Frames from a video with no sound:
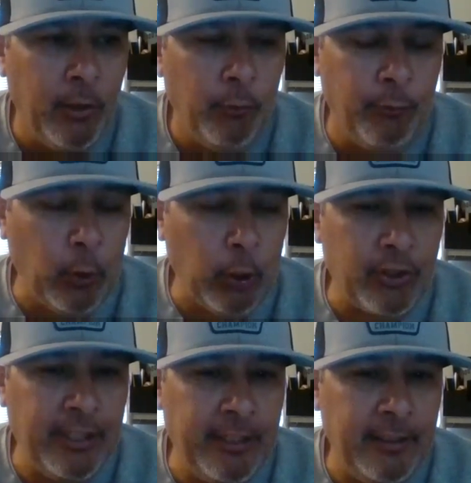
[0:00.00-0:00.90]

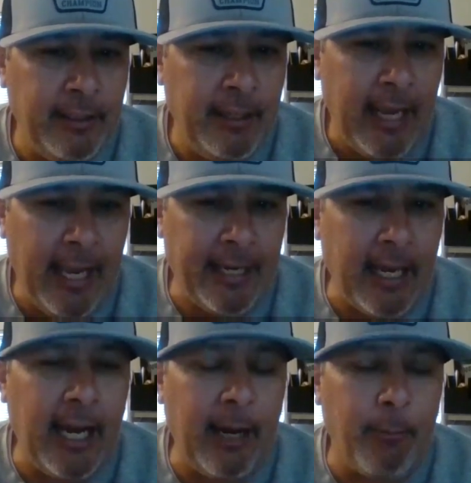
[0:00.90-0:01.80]
Fullerton had
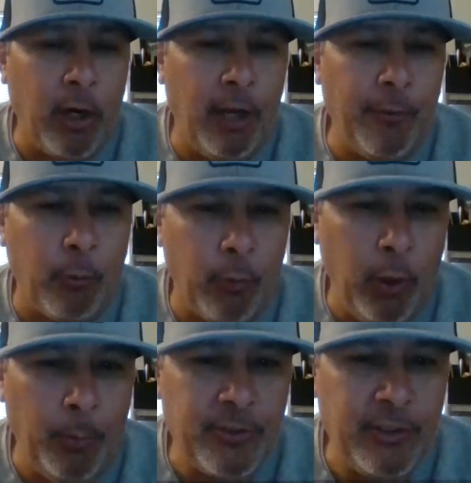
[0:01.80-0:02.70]
La Habra on the
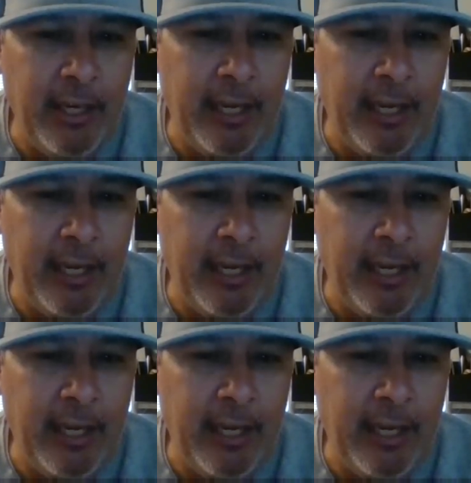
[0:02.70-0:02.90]
ropes,